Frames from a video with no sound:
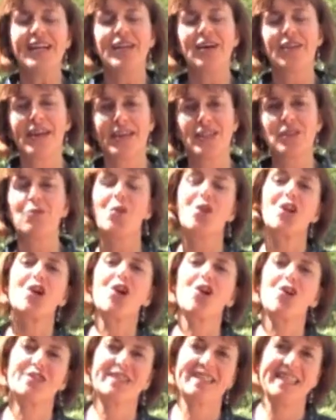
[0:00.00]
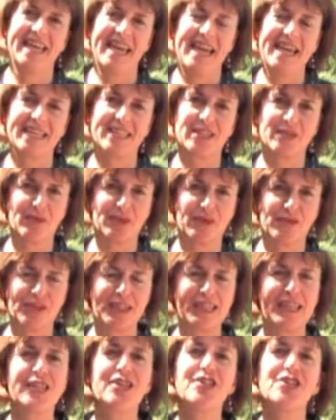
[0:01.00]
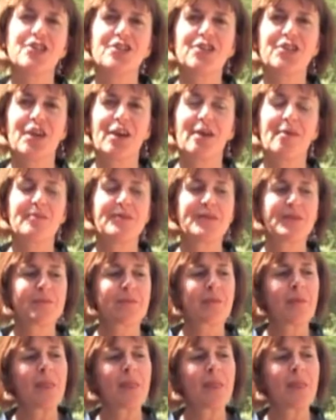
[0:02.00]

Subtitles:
Now that's one context with relationships.